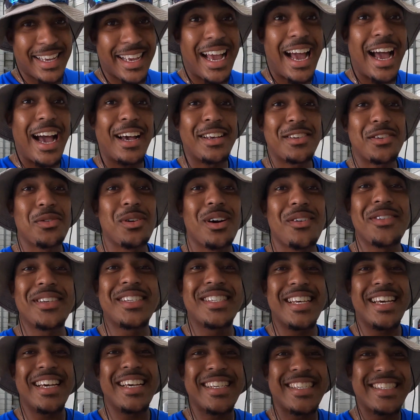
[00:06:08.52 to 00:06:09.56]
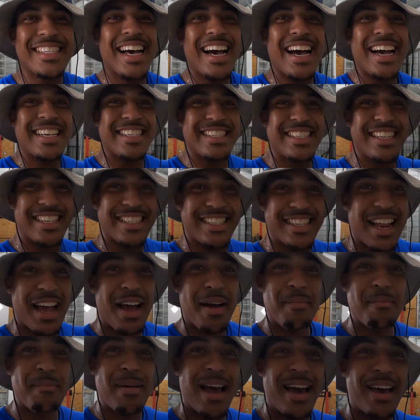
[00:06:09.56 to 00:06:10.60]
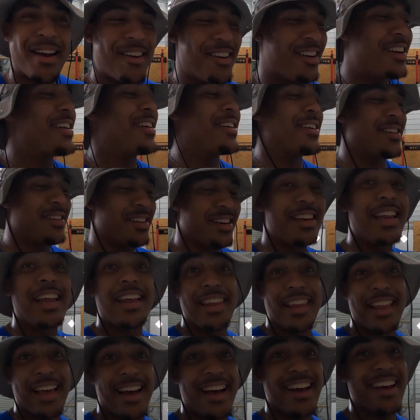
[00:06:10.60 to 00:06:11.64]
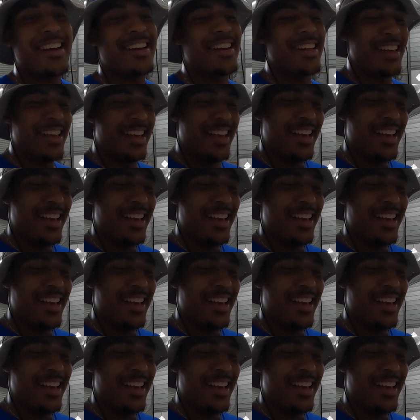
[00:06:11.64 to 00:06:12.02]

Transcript: Guys, whoever said size does not matter, they lied.